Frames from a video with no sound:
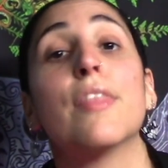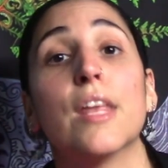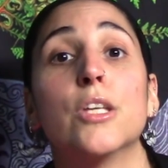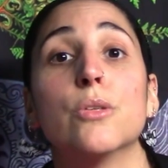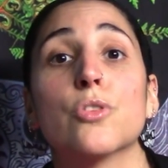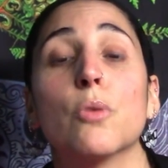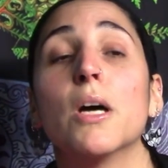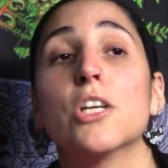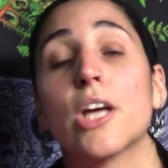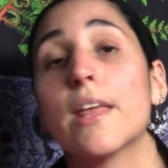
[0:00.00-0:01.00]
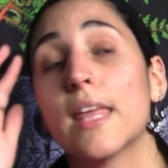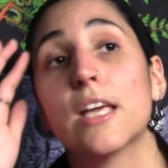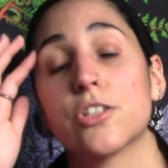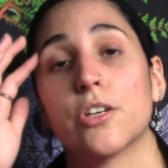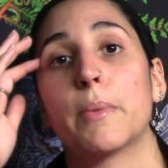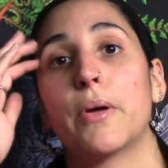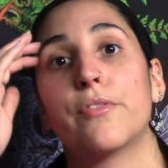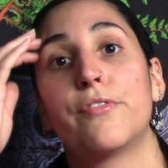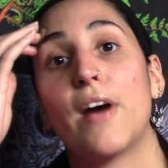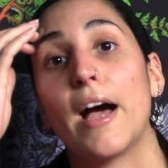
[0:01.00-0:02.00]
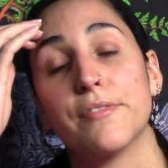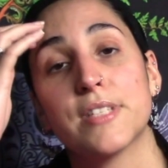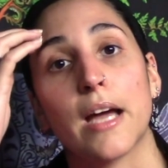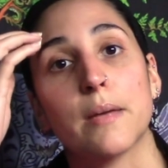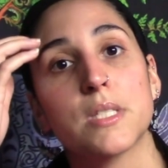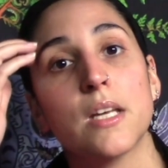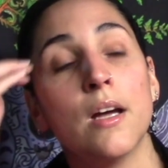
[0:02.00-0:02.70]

Thank you so much. I thanked her about 5 times.